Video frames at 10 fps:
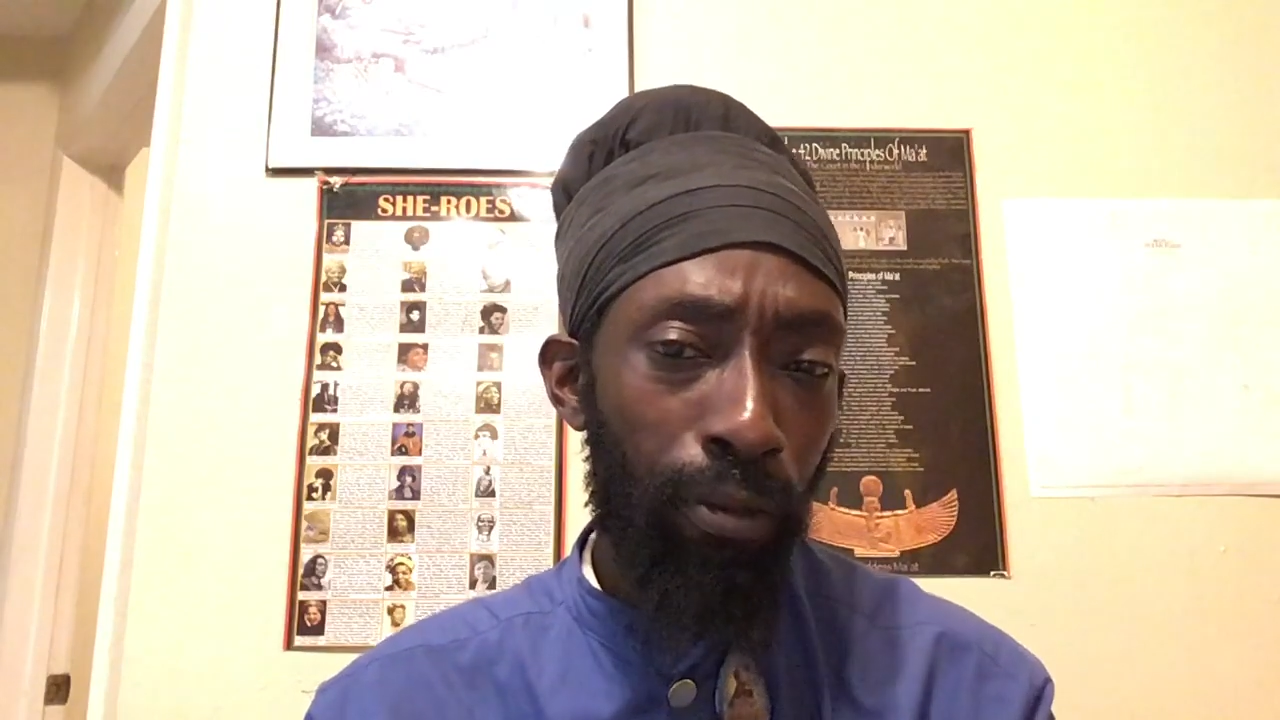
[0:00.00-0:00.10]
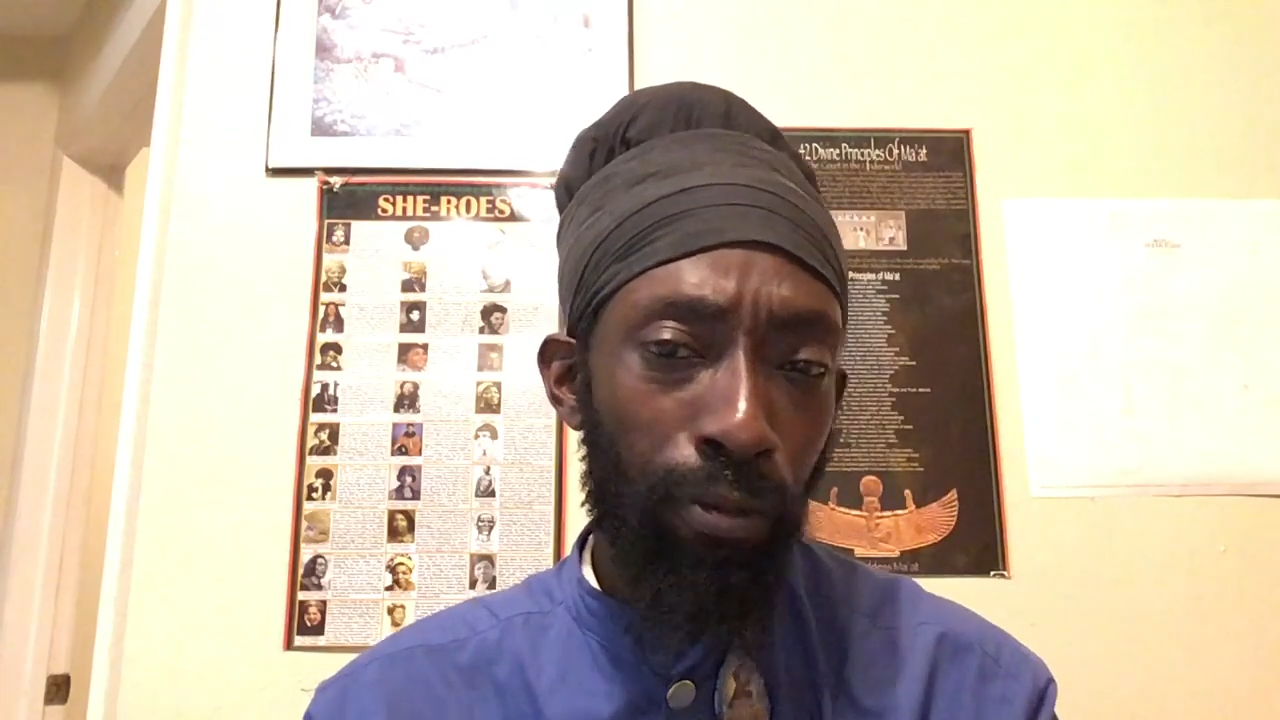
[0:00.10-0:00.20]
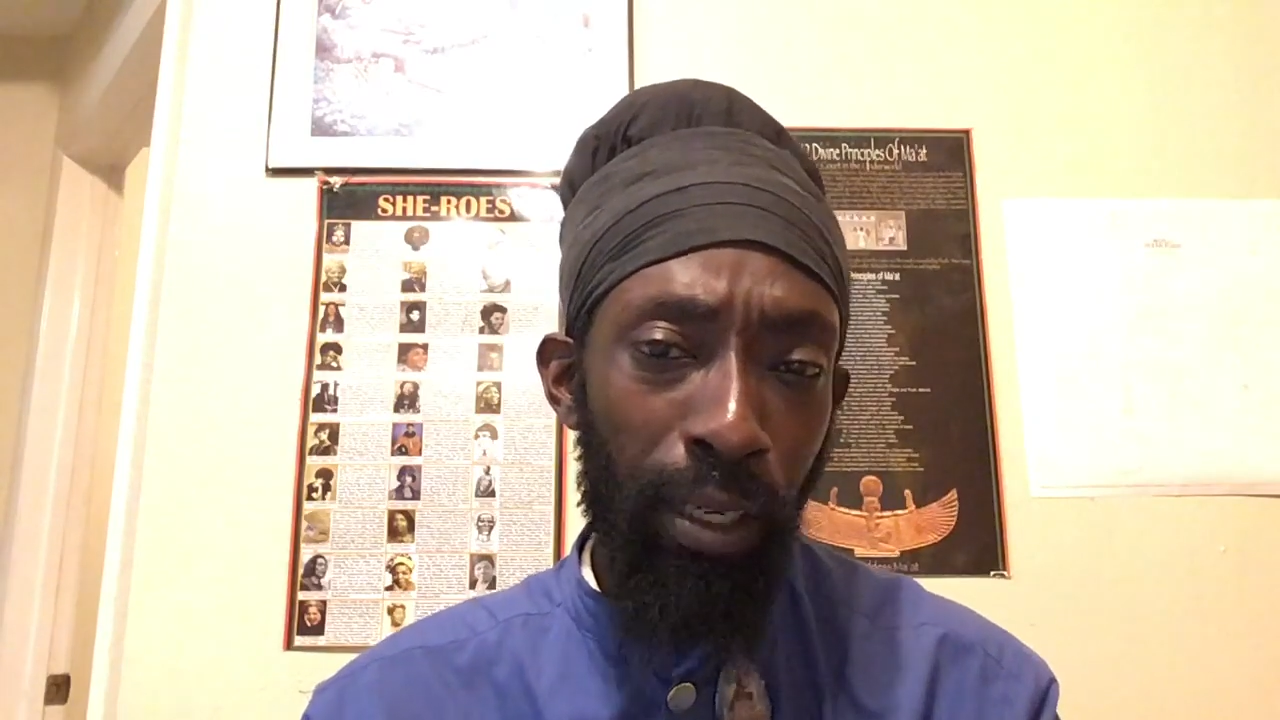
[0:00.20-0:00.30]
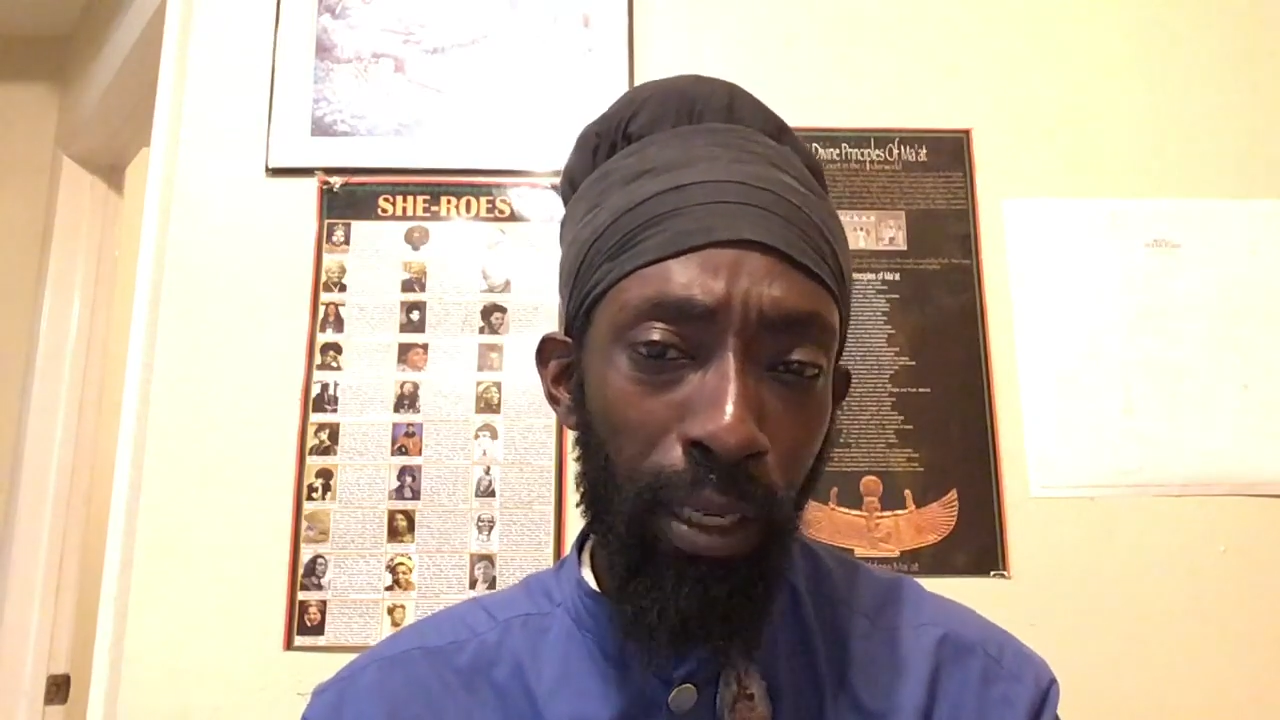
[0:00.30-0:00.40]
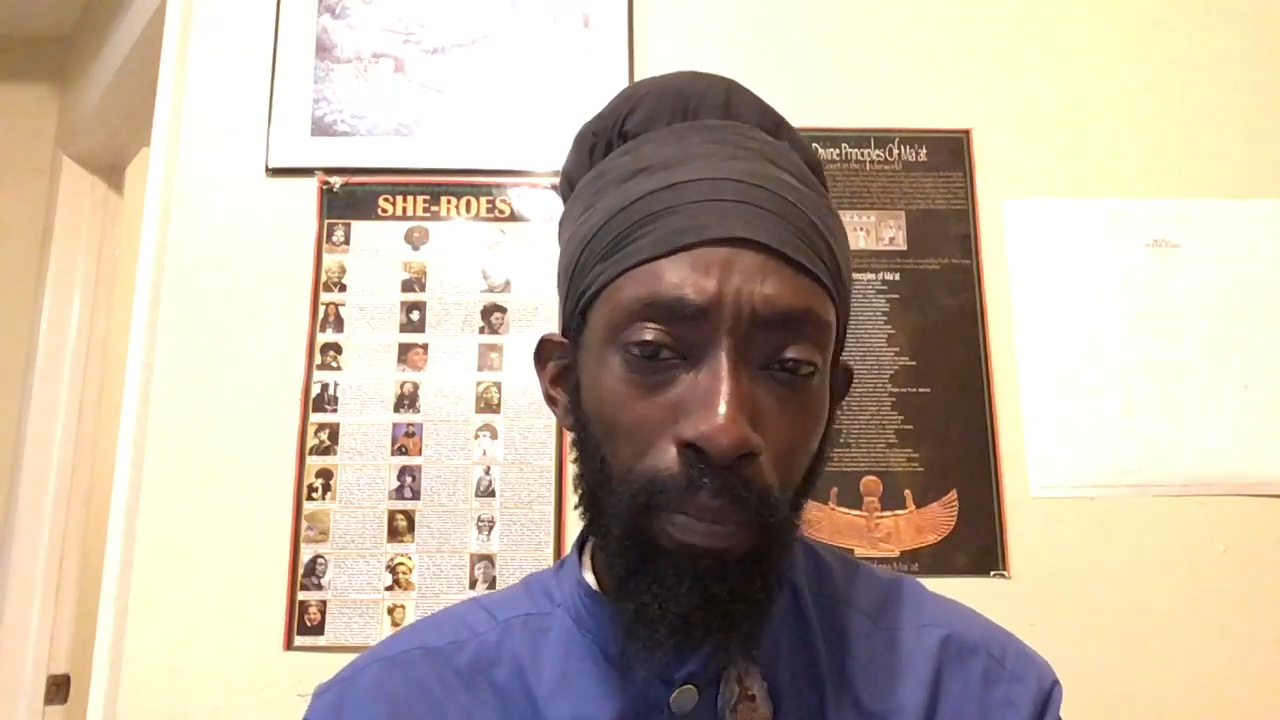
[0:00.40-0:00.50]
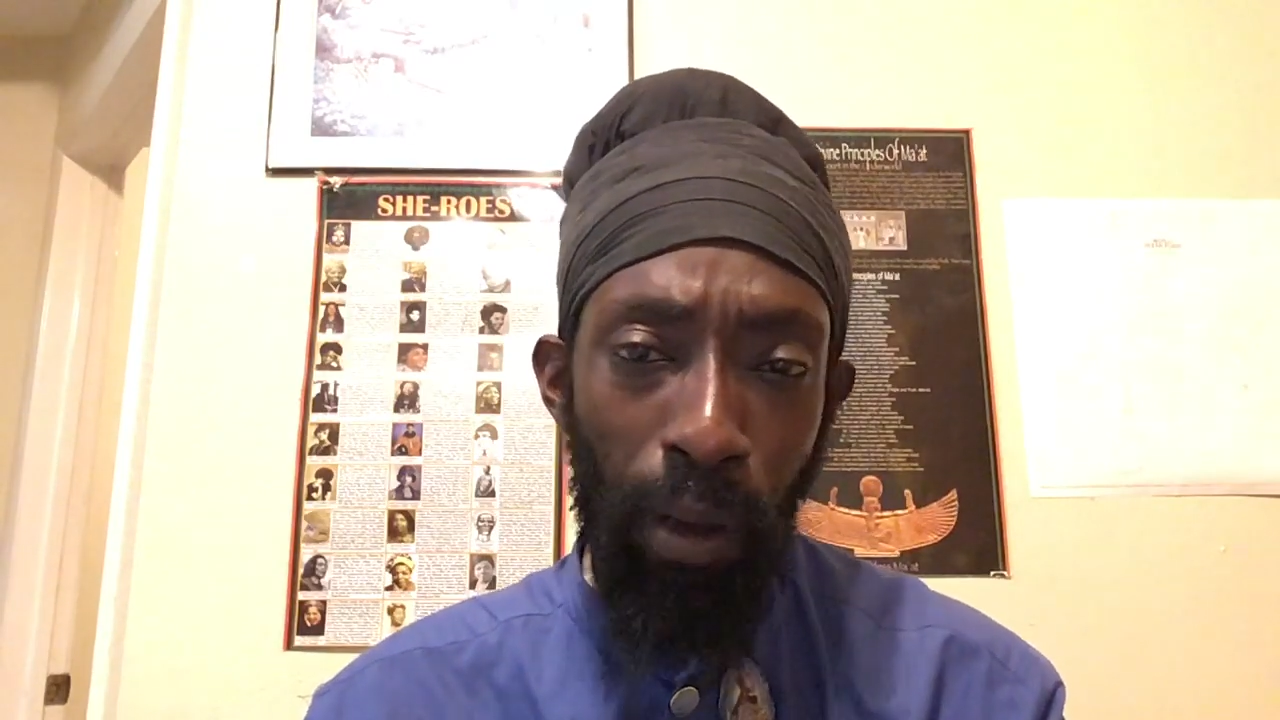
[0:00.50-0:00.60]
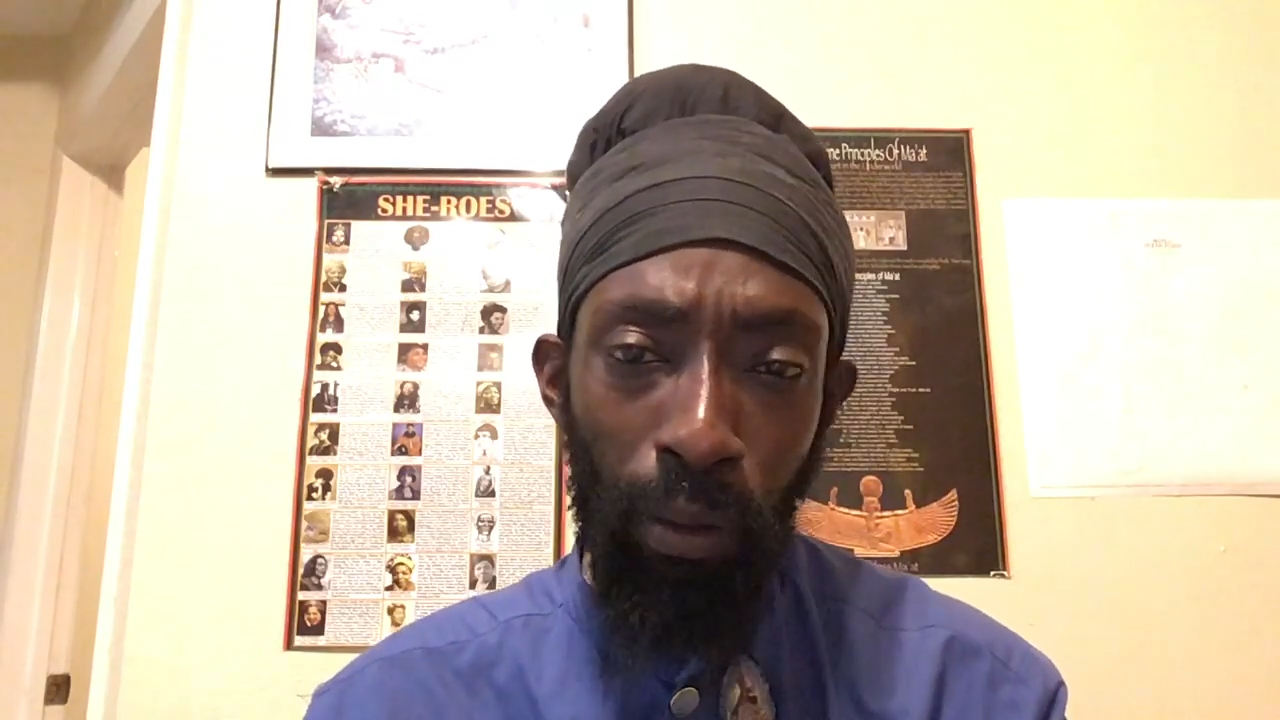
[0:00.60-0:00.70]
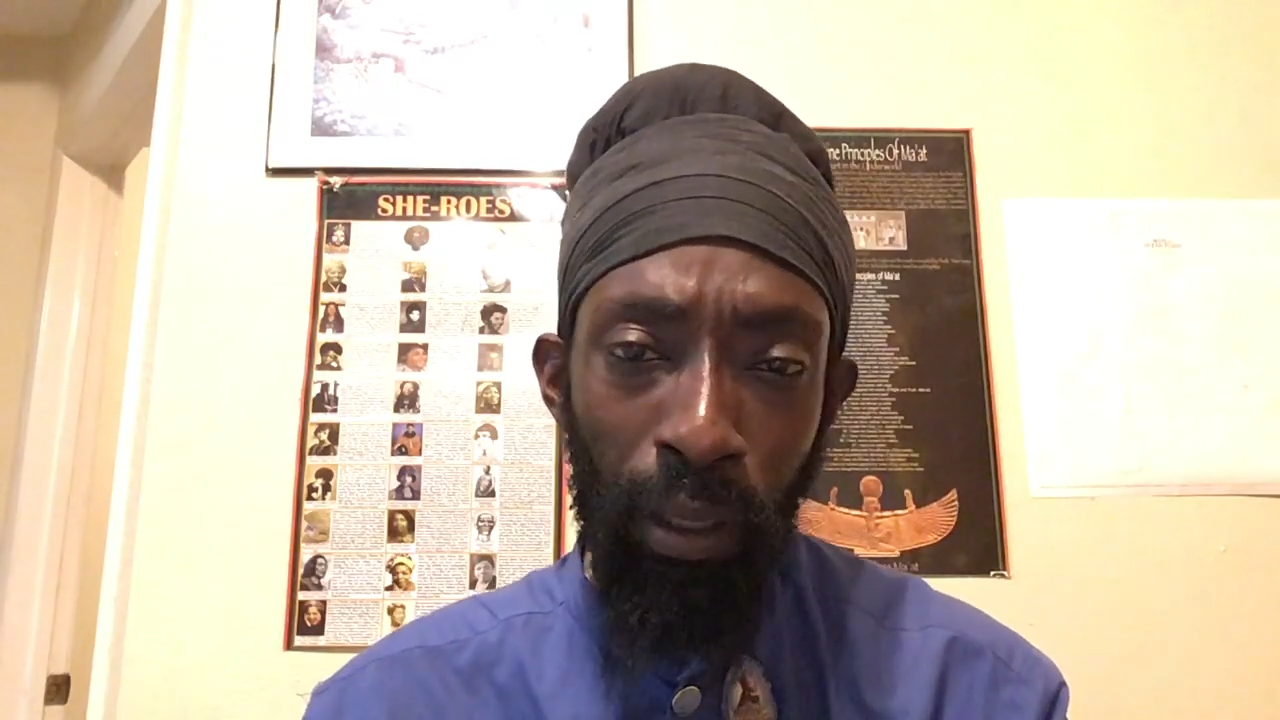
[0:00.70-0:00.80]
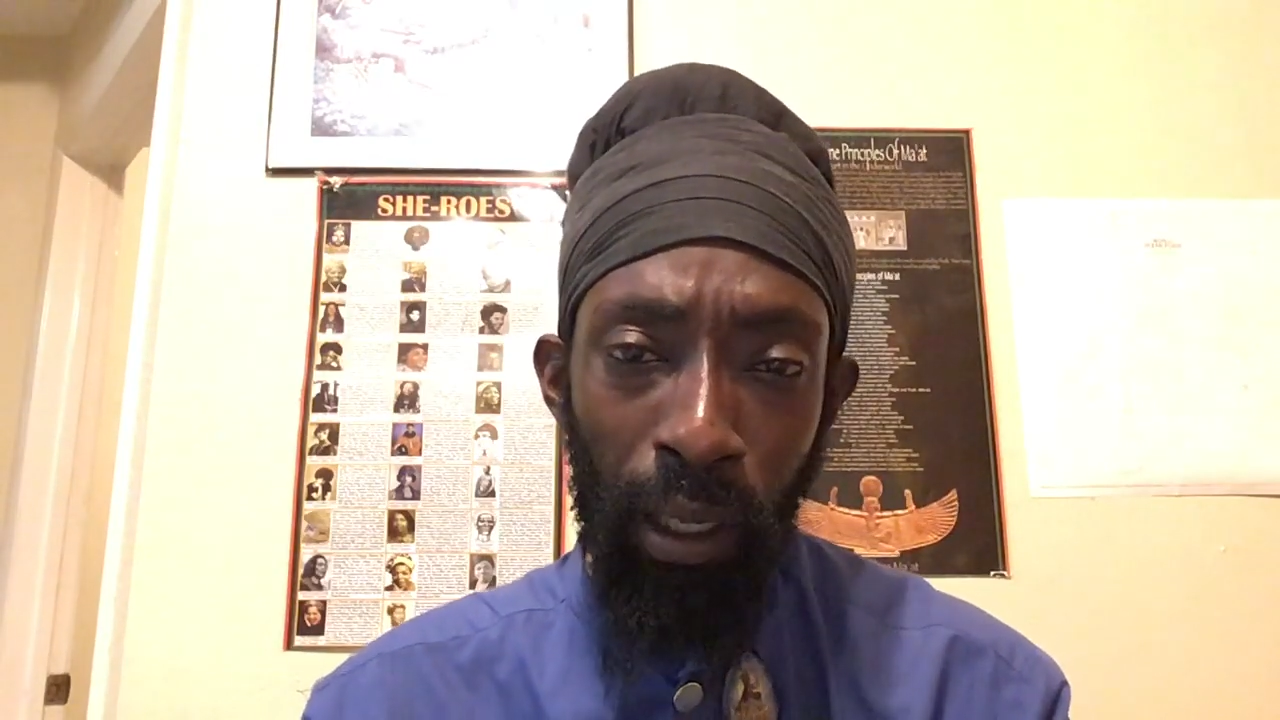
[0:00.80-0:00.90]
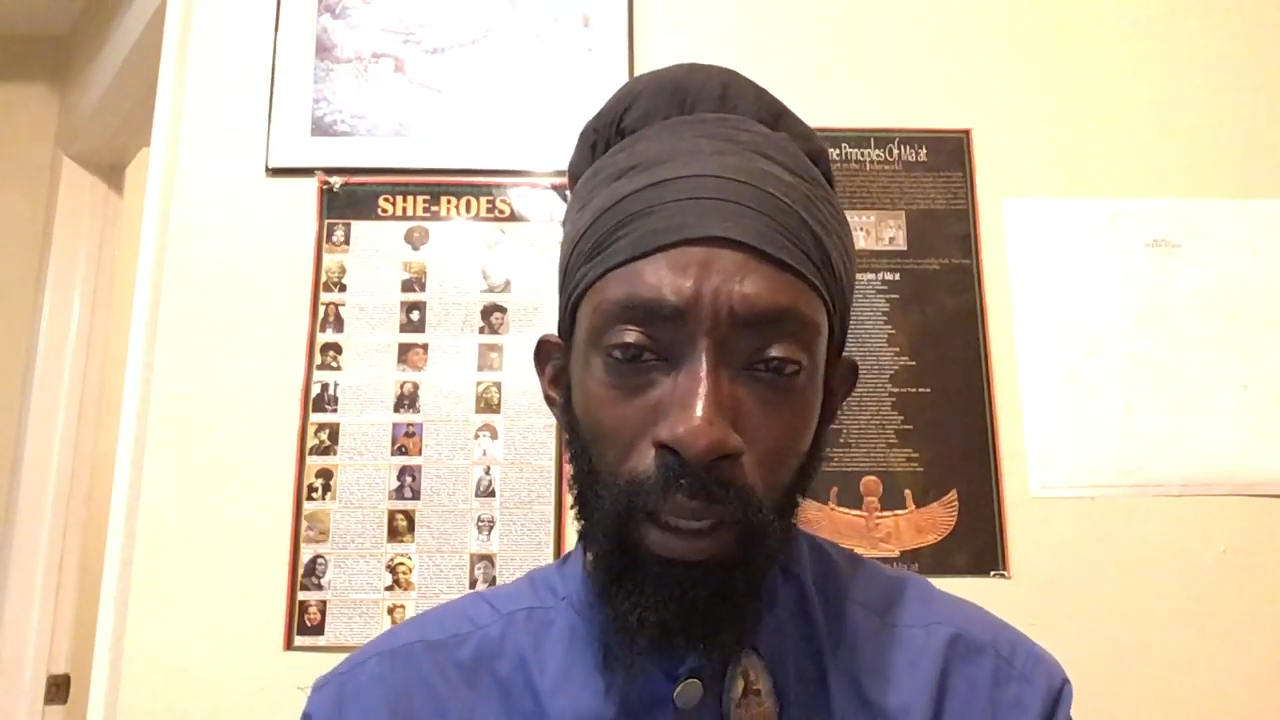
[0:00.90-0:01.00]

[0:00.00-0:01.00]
you read about